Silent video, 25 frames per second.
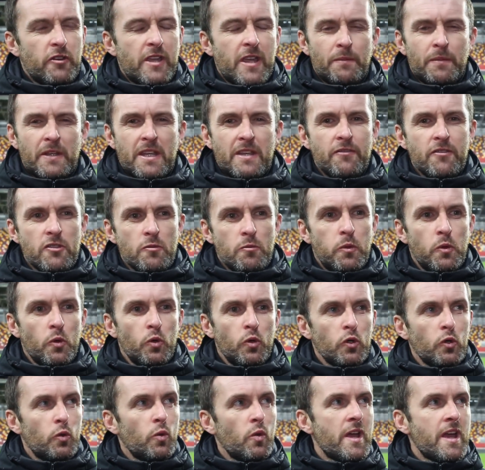We kept giving the
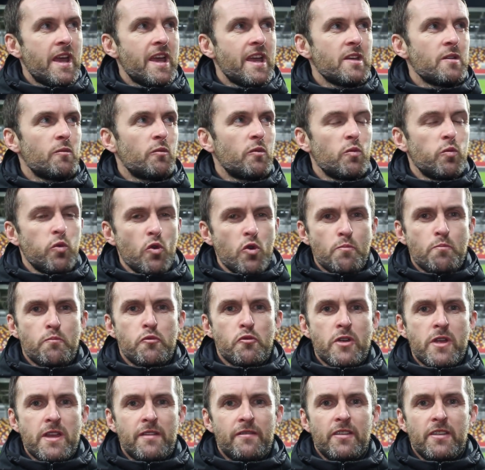ball away, and we weren't
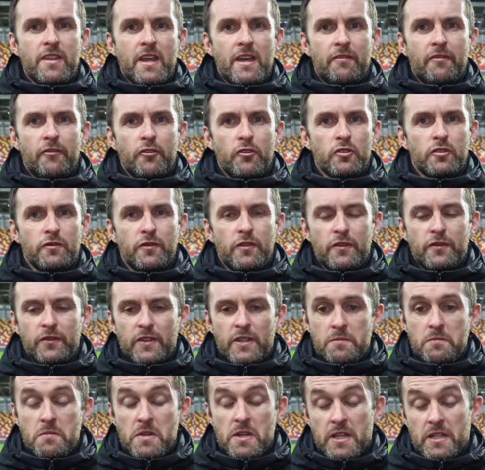brave in that first
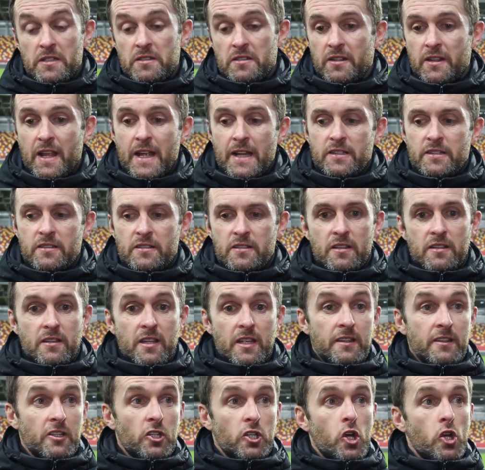15 minutes, and that's the
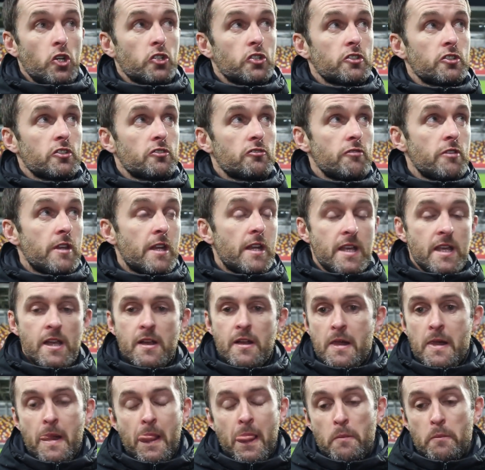thing that cost us, really.
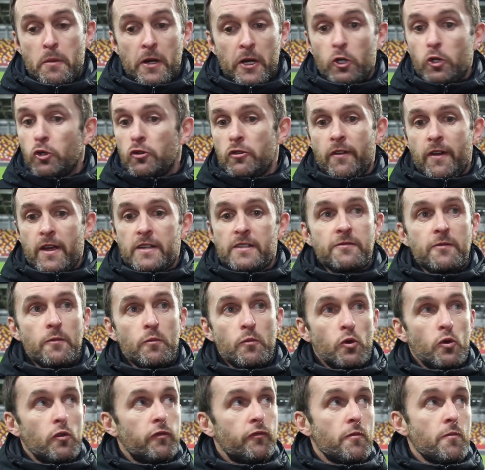But I couldn't have asked for
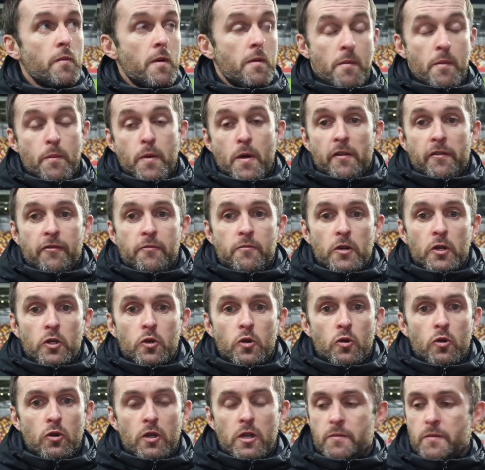more from them, apart from a
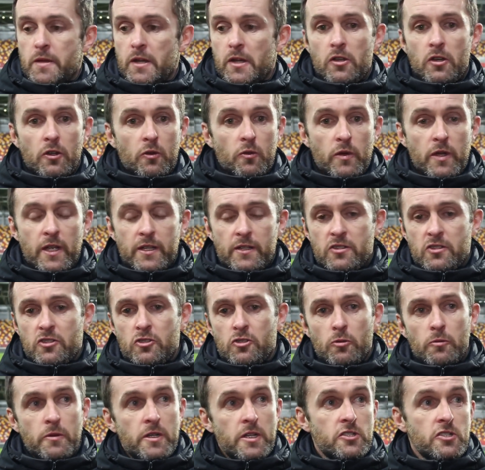goal. I mean, look, we had
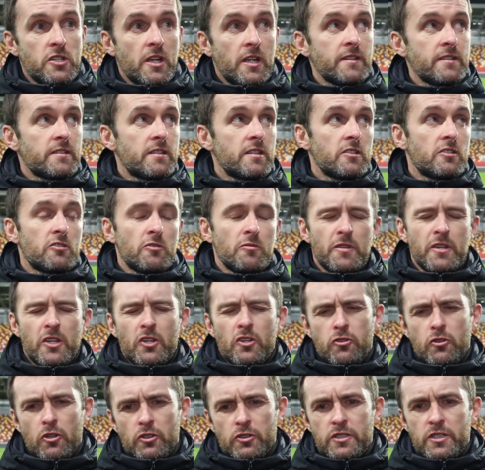so many chances, so many
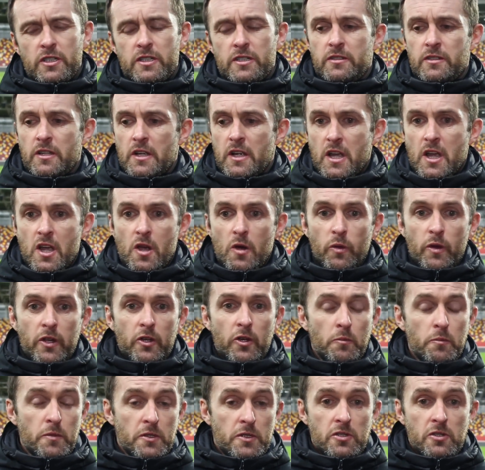crosses. We
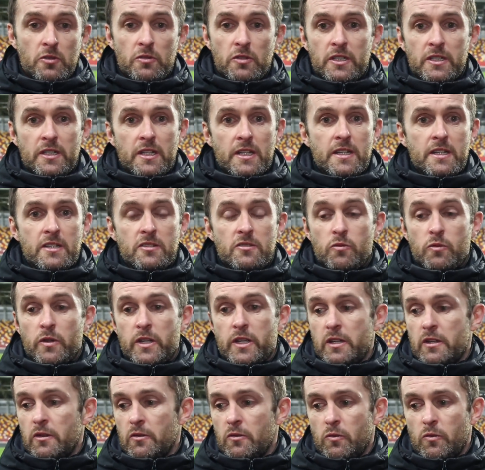had opportunities.
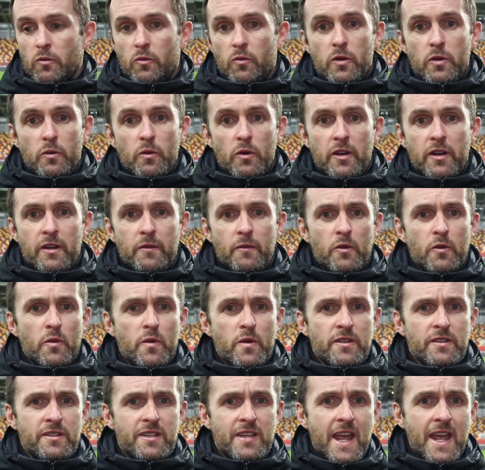We
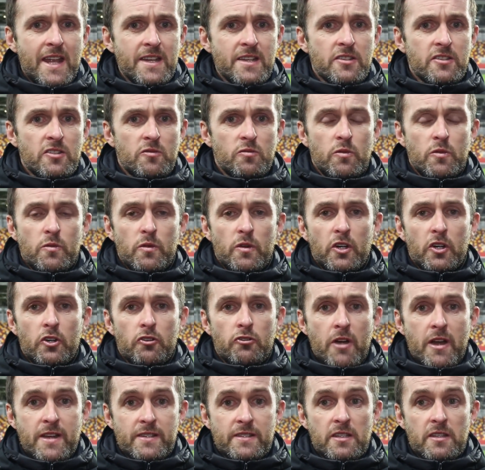were intense. We were
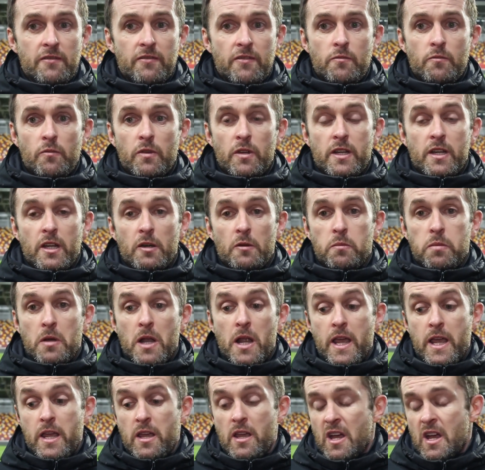aggressive in our
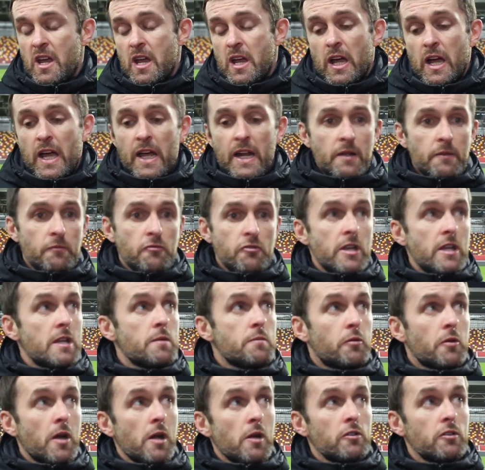play, and I'm
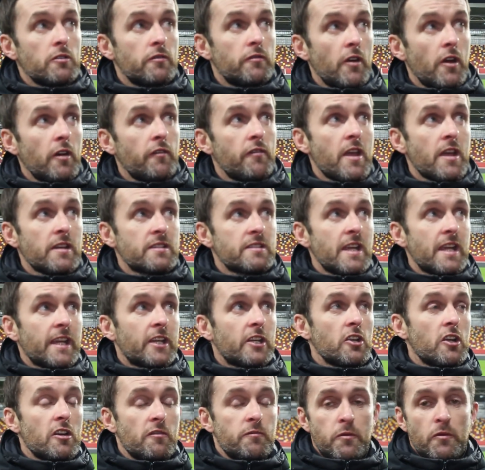really proud of that
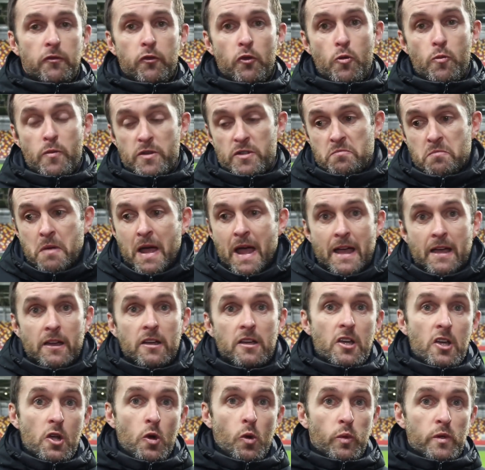second half performance. But
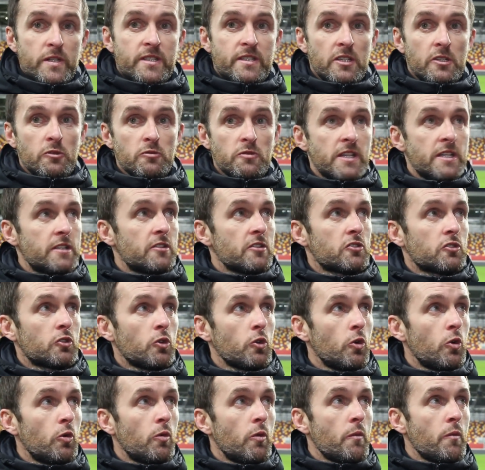we still need to
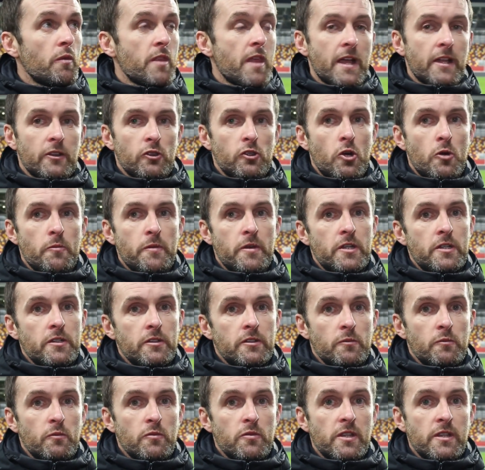score. When we're that
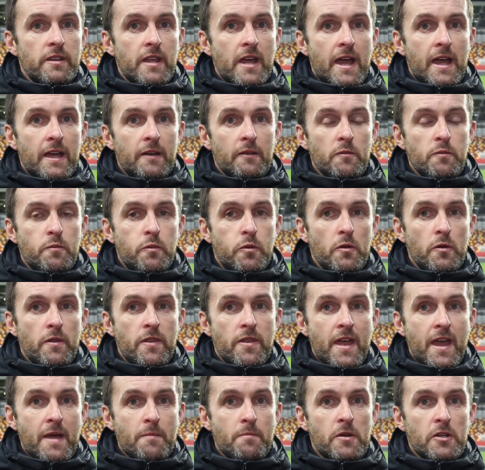dominant and we're that
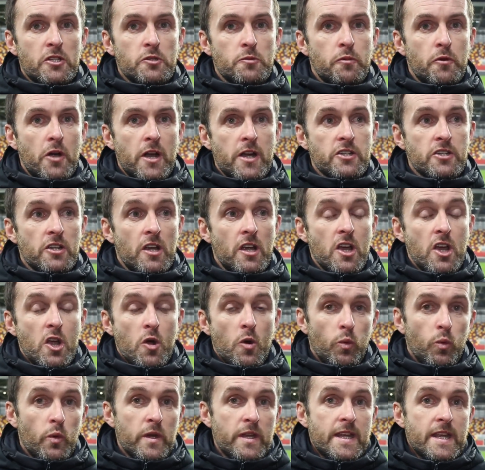putting that much pressure,
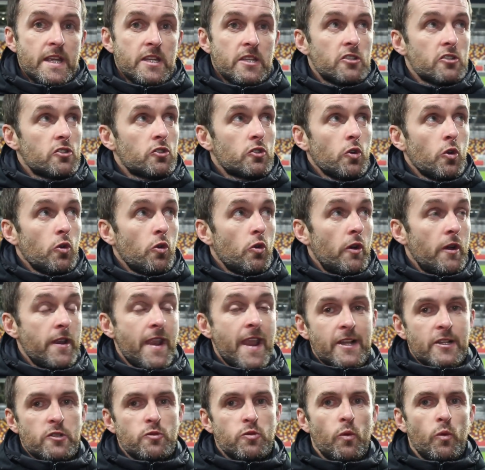we need to score,
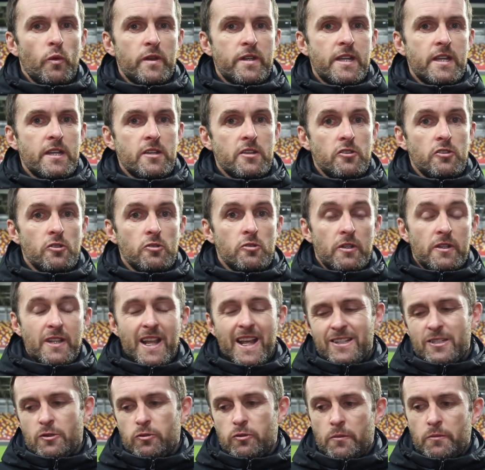and that's what we didn't do, and
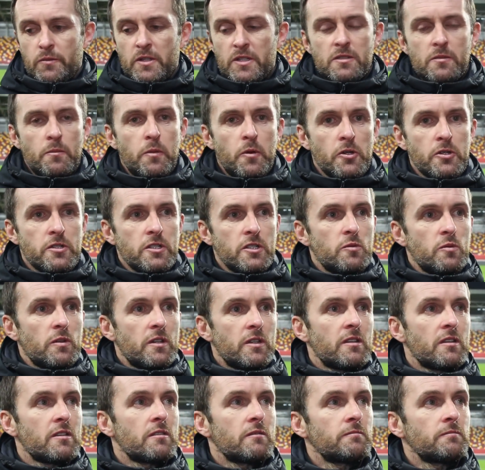that's what I'm disappointed with.